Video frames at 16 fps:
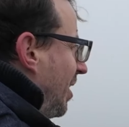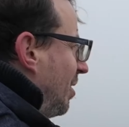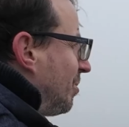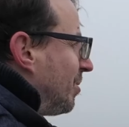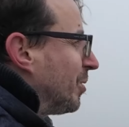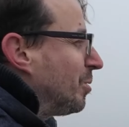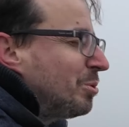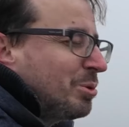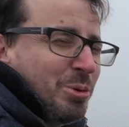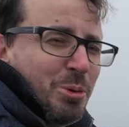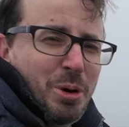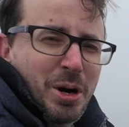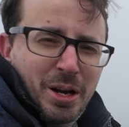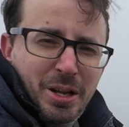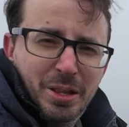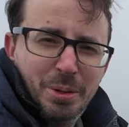with all
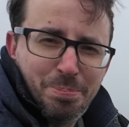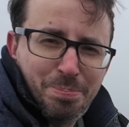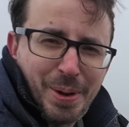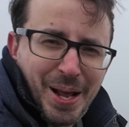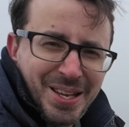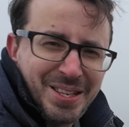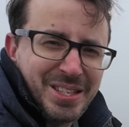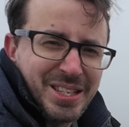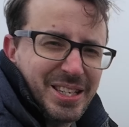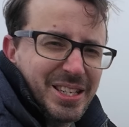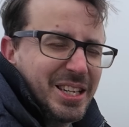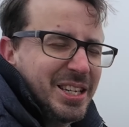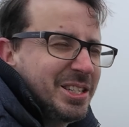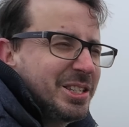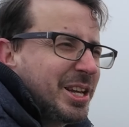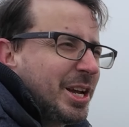the best
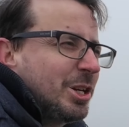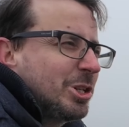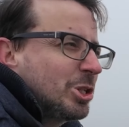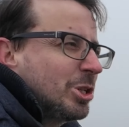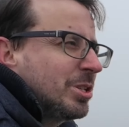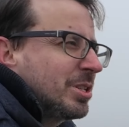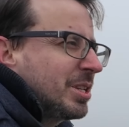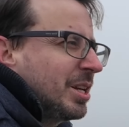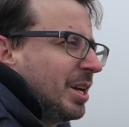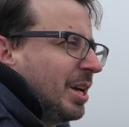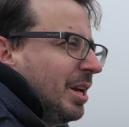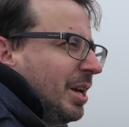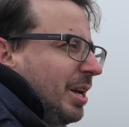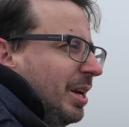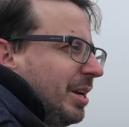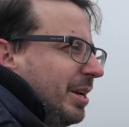intentions
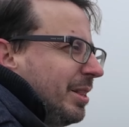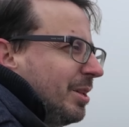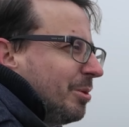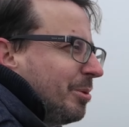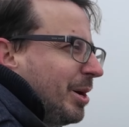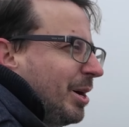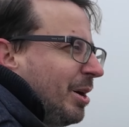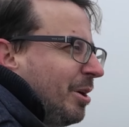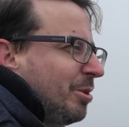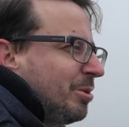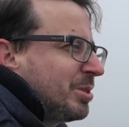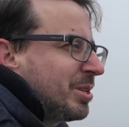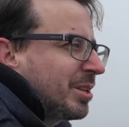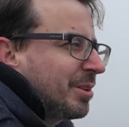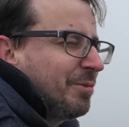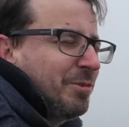in the world.
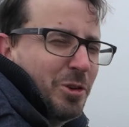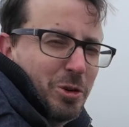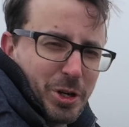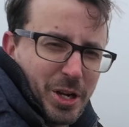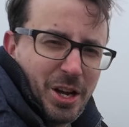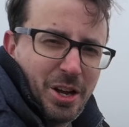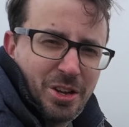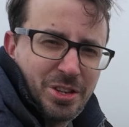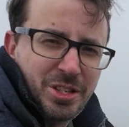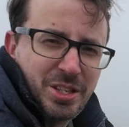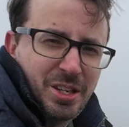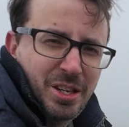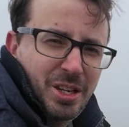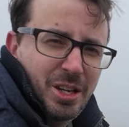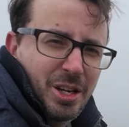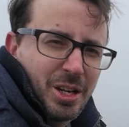The forecast
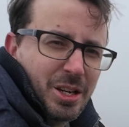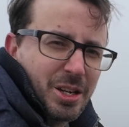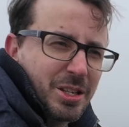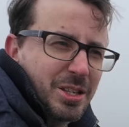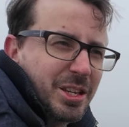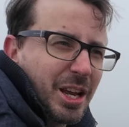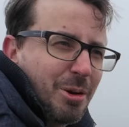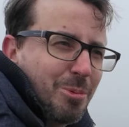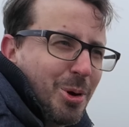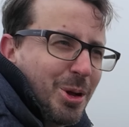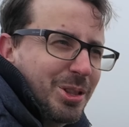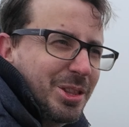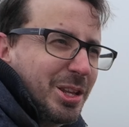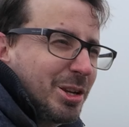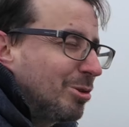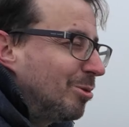can say one
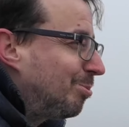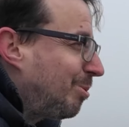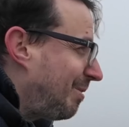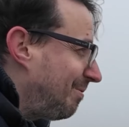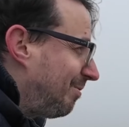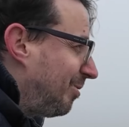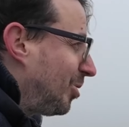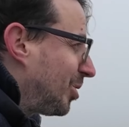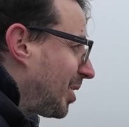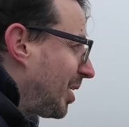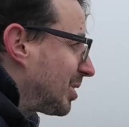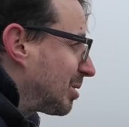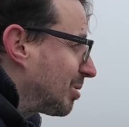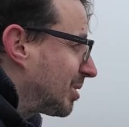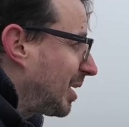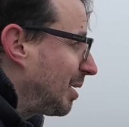thing, or one
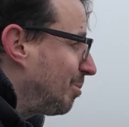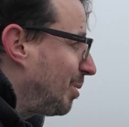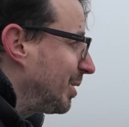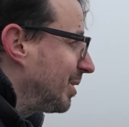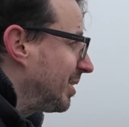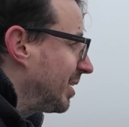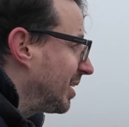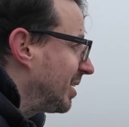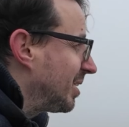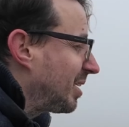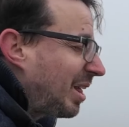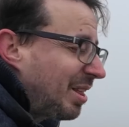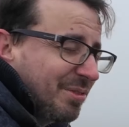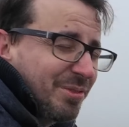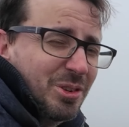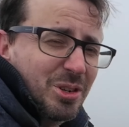forecast will say one thing,
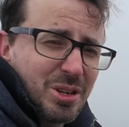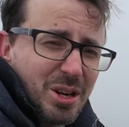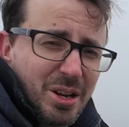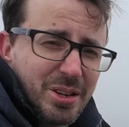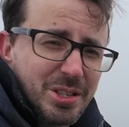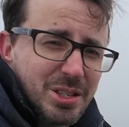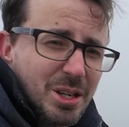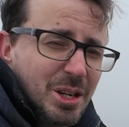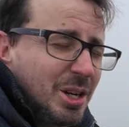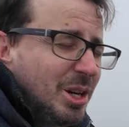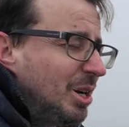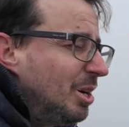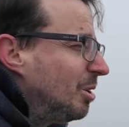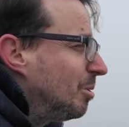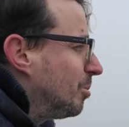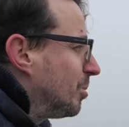another forecast
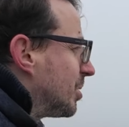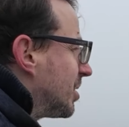will